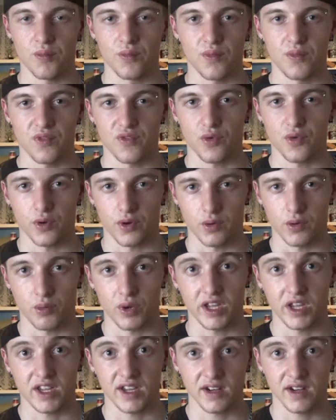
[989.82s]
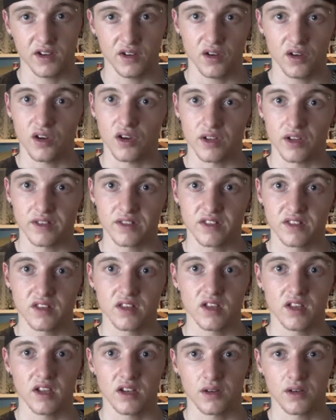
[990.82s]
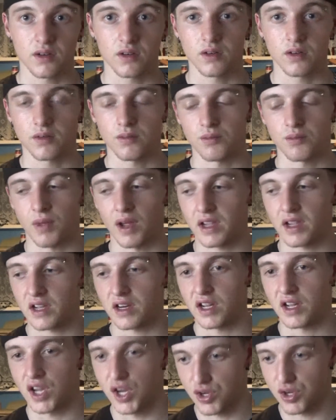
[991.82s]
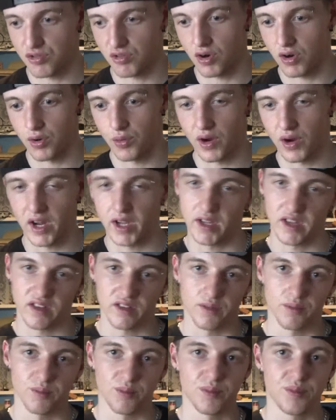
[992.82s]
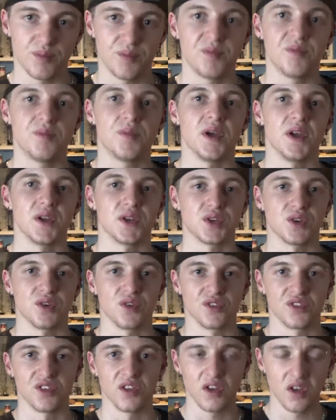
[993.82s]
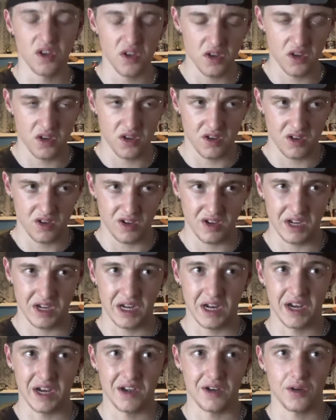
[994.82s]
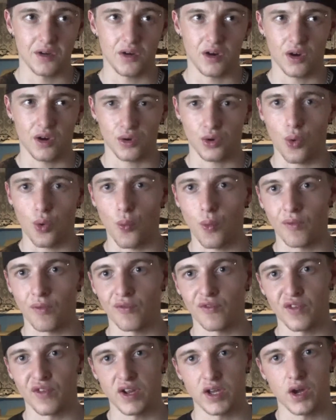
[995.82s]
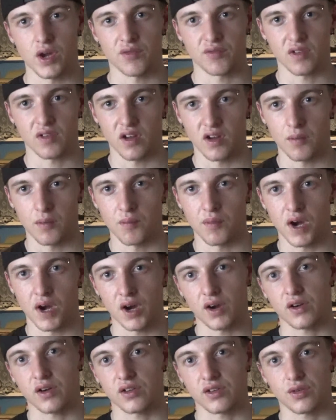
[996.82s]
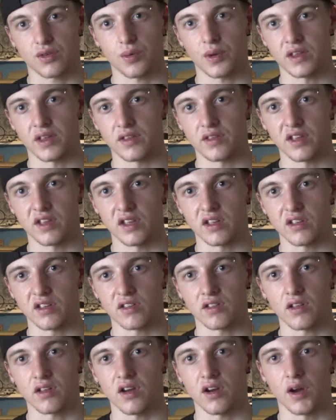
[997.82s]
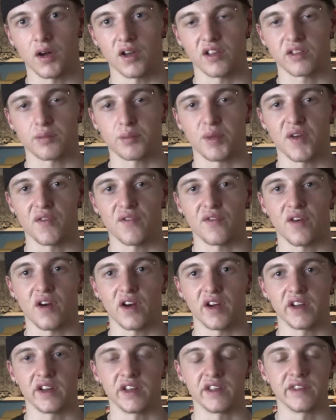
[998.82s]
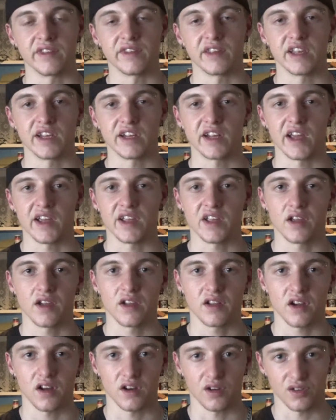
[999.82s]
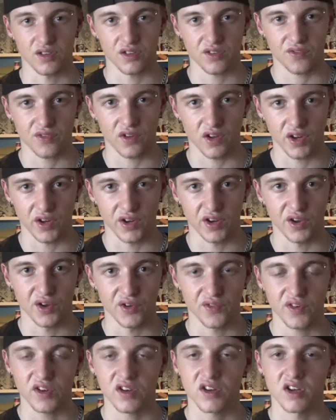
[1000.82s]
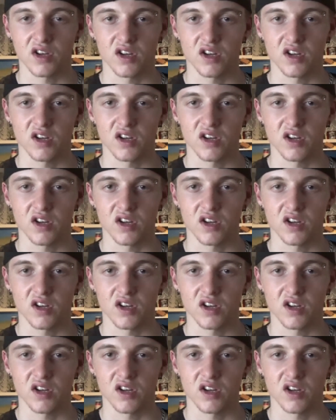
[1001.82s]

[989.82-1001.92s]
for the weekend. I did make an intro and get some pictures, and I got one video of the Mark 20's Spitfire in D-Day colours flying over.